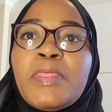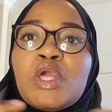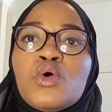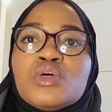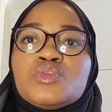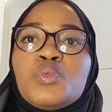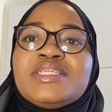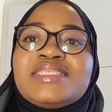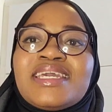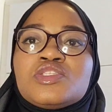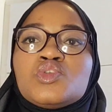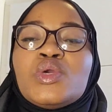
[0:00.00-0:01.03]
because we
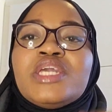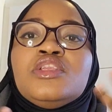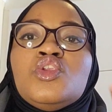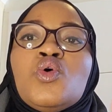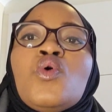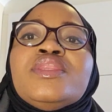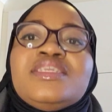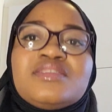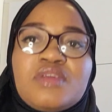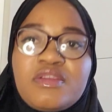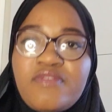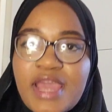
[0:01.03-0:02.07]
tend to ignore
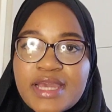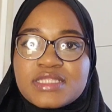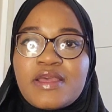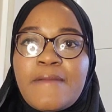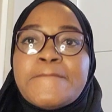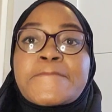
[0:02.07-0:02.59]
these red flags.